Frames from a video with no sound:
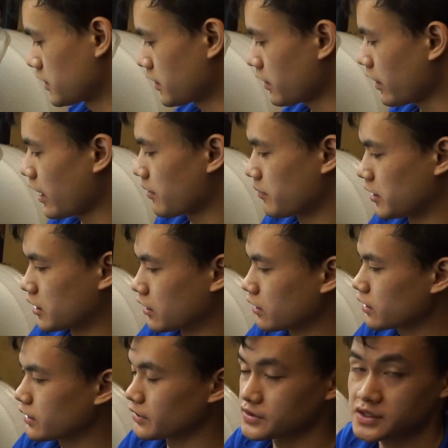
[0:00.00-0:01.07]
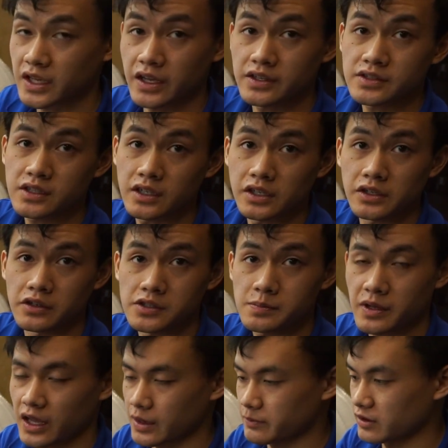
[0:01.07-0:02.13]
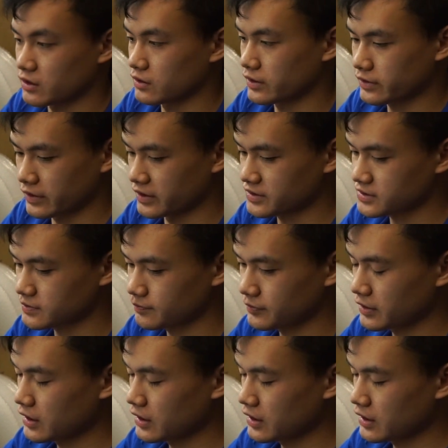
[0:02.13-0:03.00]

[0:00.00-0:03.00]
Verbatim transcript: their ammeter, in this case a U S B ammeter like this,